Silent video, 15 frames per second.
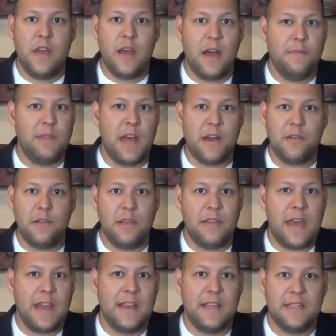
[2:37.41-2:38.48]
Not only
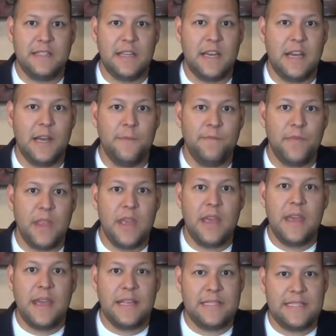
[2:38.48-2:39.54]
that,
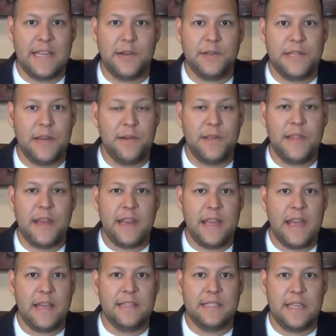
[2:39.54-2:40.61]
his secretary that he
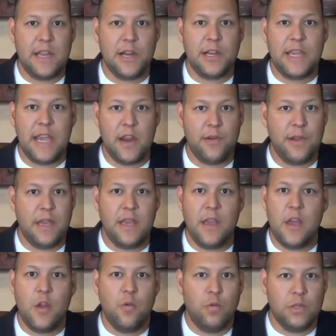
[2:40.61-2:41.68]
has there, Carrie,
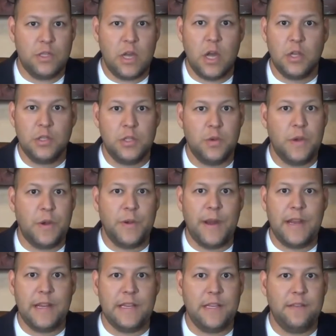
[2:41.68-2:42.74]
was also a
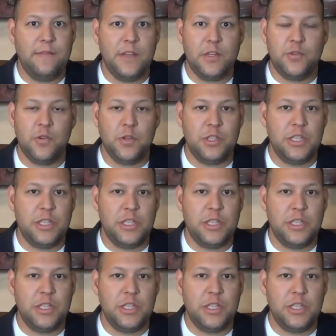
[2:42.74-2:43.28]
great individual.